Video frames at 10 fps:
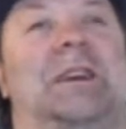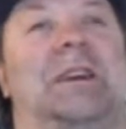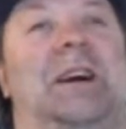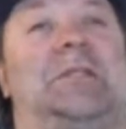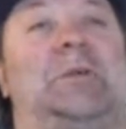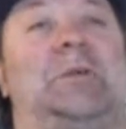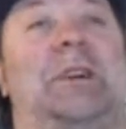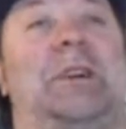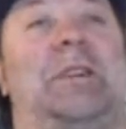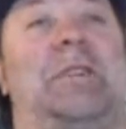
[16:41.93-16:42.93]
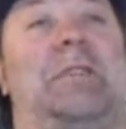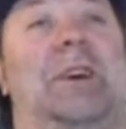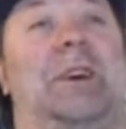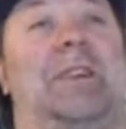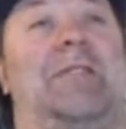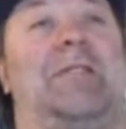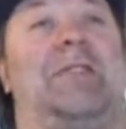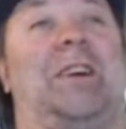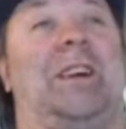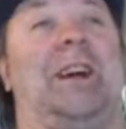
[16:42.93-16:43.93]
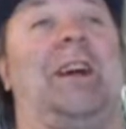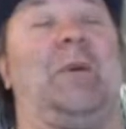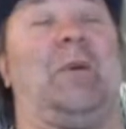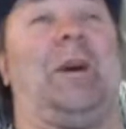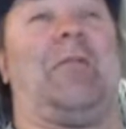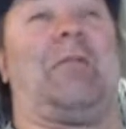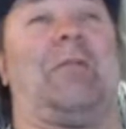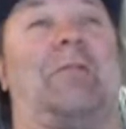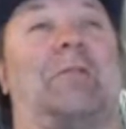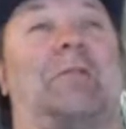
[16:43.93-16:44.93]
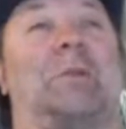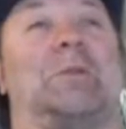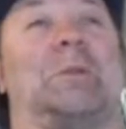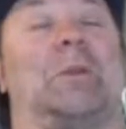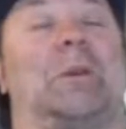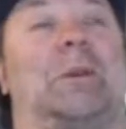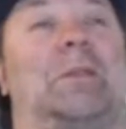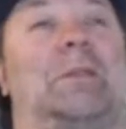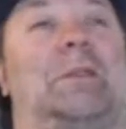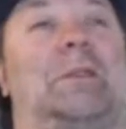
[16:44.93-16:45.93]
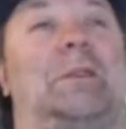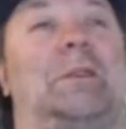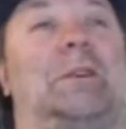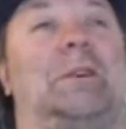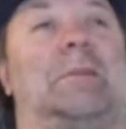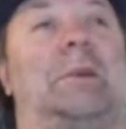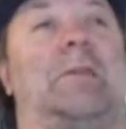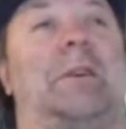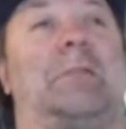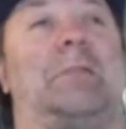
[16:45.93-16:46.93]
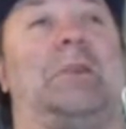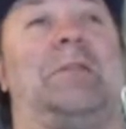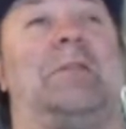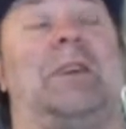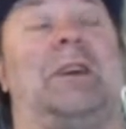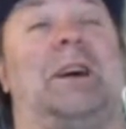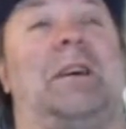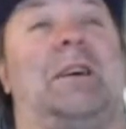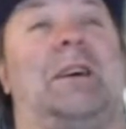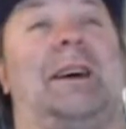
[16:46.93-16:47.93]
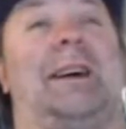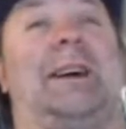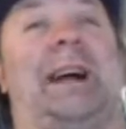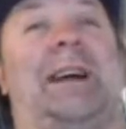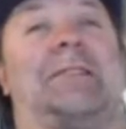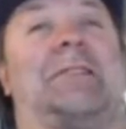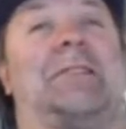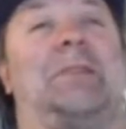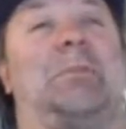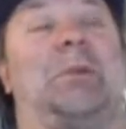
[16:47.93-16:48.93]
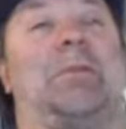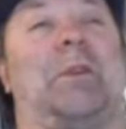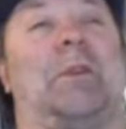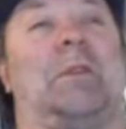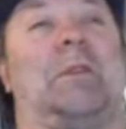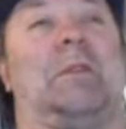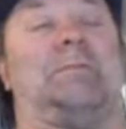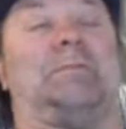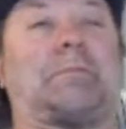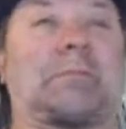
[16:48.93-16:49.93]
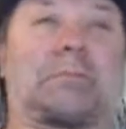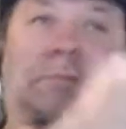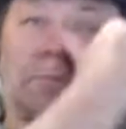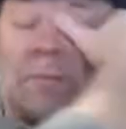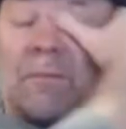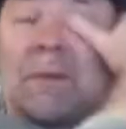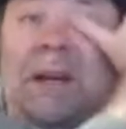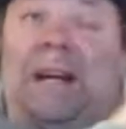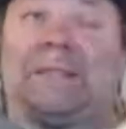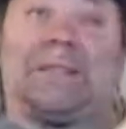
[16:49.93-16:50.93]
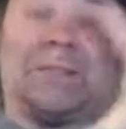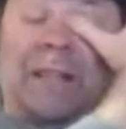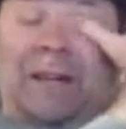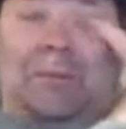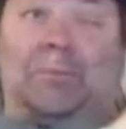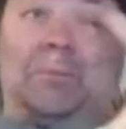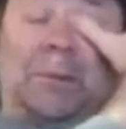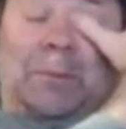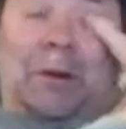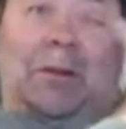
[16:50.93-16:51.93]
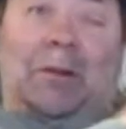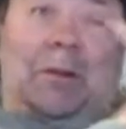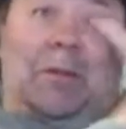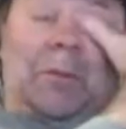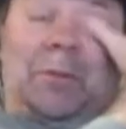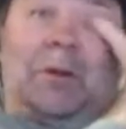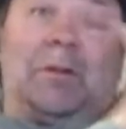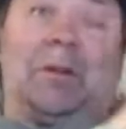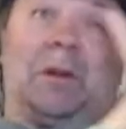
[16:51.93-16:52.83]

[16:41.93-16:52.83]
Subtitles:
I do like the frickin' Eggo waffles every once in a while. Matter of fact, believe it or not, I actually prefer. I still get them. My mother loves them too.